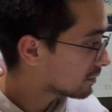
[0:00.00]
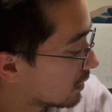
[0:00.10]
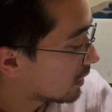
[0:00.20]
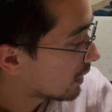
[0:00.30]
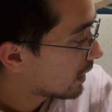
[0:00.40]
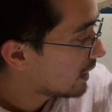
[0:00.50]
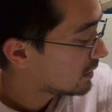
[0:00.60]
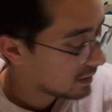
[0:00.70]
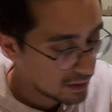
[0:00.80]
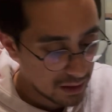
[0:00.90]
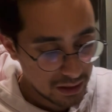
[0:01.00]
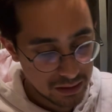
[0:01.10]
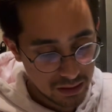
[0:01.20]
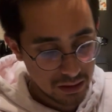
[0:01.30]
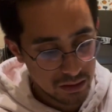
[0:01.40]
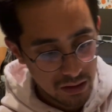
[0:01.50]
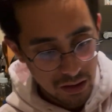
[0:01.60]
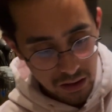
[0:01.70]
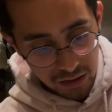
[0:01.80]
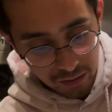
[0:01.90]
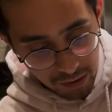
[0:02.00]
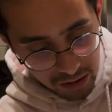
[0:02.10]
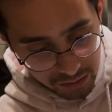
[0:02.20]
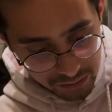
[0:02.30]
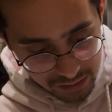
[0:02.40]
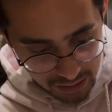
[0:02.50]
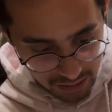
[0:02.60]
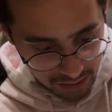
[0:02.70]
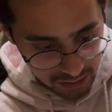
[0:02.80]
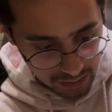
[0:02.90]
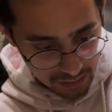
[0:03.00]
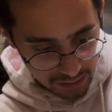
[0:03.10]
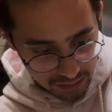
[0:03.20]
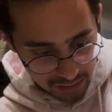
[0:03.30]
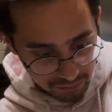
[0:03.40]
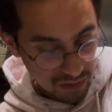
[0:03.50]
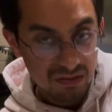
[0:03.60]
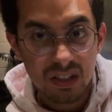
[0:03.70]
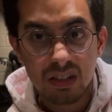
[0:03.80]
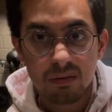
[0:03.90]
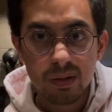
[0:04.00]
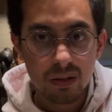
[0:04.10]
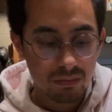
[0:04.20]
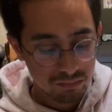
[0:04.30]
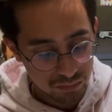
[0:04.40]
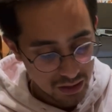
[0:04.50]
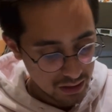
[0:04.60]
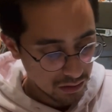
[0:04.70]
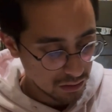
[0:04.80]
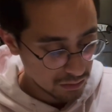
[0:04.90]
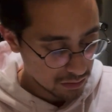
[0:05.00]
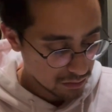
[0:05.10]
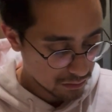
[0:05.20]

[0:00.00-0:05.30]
Like 18, 19. The bottle says 15, so kind of close.